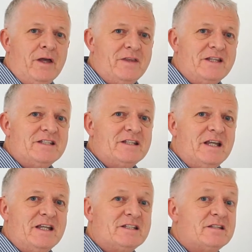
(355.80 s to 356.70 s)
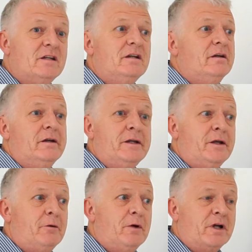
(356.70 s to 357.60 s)
this is, you
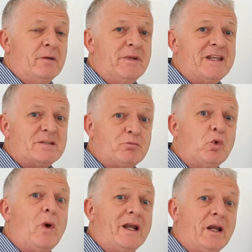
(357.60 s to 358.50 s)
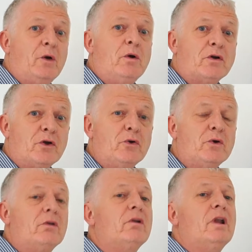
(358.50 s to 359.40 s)
know, a company that's quite low on
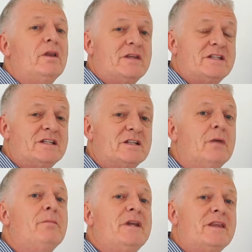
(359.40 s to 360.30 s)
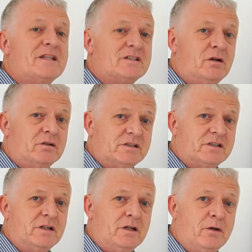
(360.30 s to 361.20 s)
Google. This is a company that's got
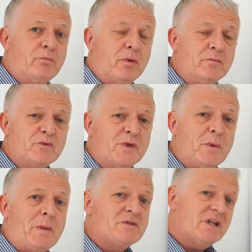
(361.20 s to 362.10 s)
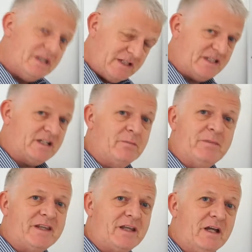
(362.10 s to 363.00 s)
problems with the website. This is a
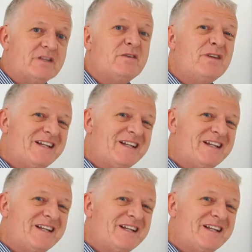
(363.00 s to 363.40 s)
company that, so you